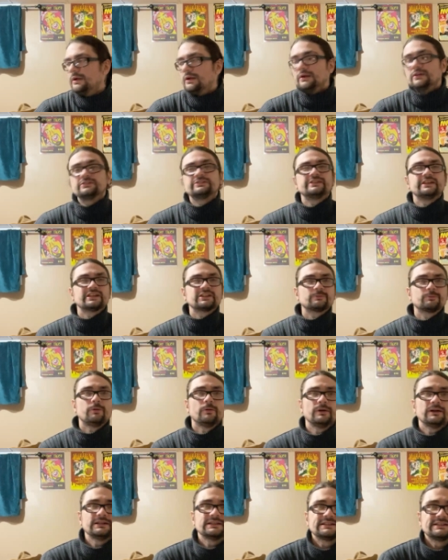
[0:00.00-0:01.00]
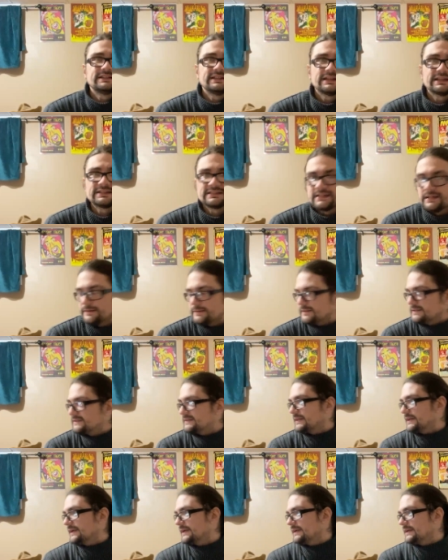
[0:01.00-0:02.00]
6.6 out of
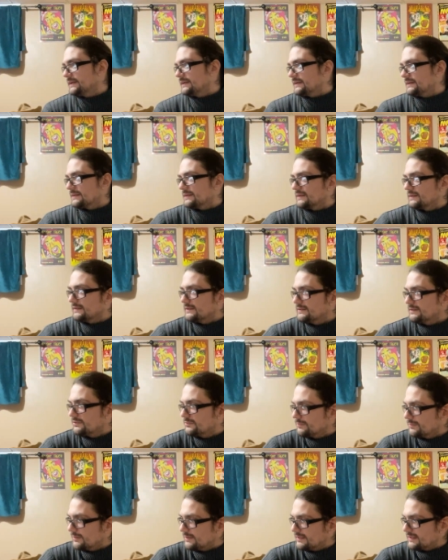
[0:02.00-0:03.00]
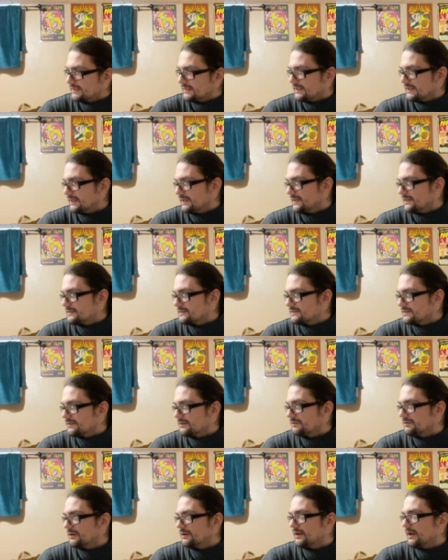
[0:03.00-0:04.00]
10 is what it gets
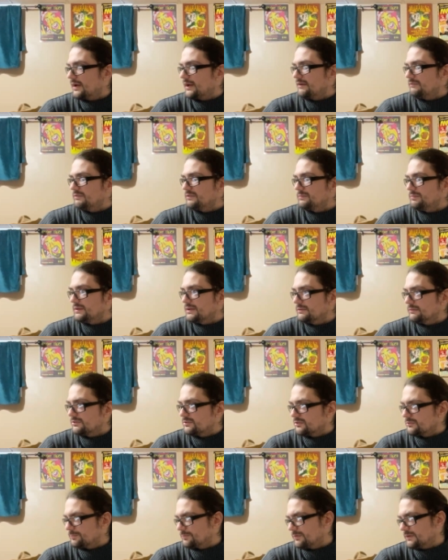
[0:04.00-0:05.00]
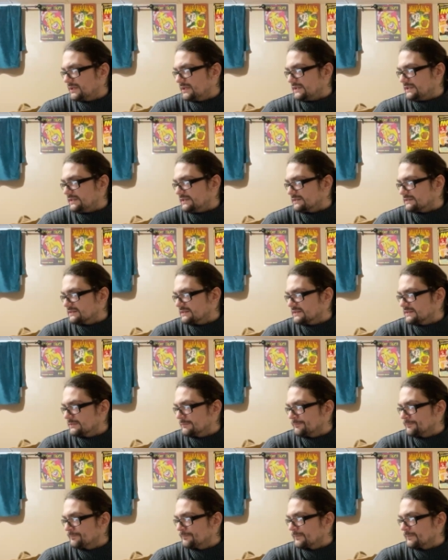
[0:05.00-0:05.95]
on IMDb, which is pretty decent.